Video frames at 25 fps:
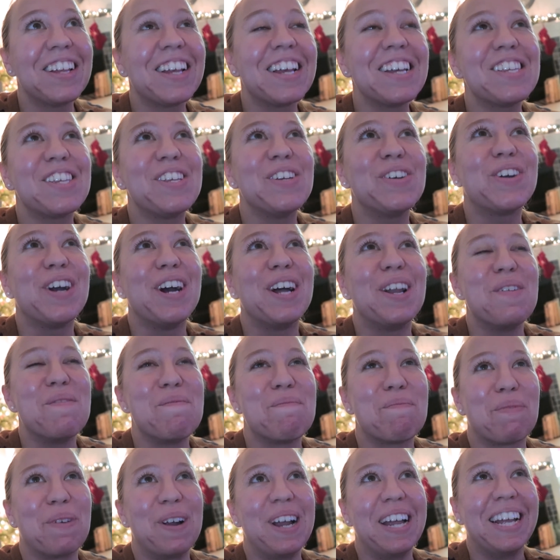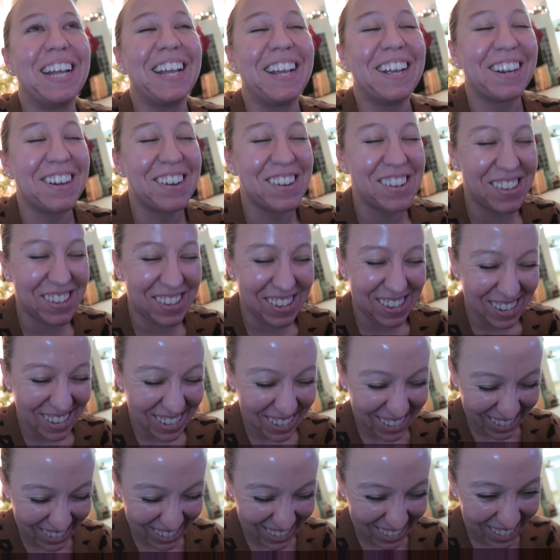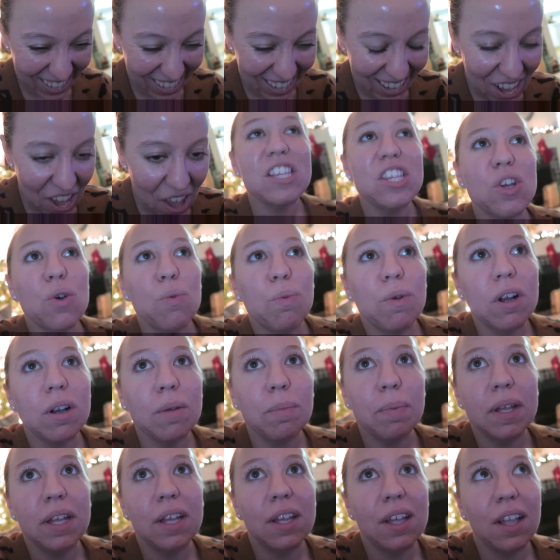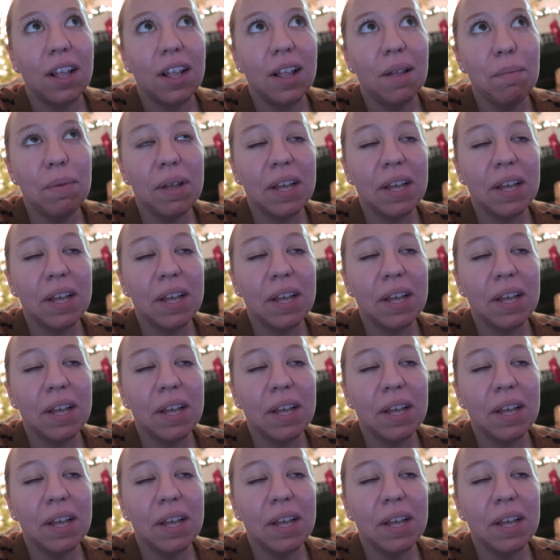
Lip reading: Because you couldn't bring yours. So weird, yeah.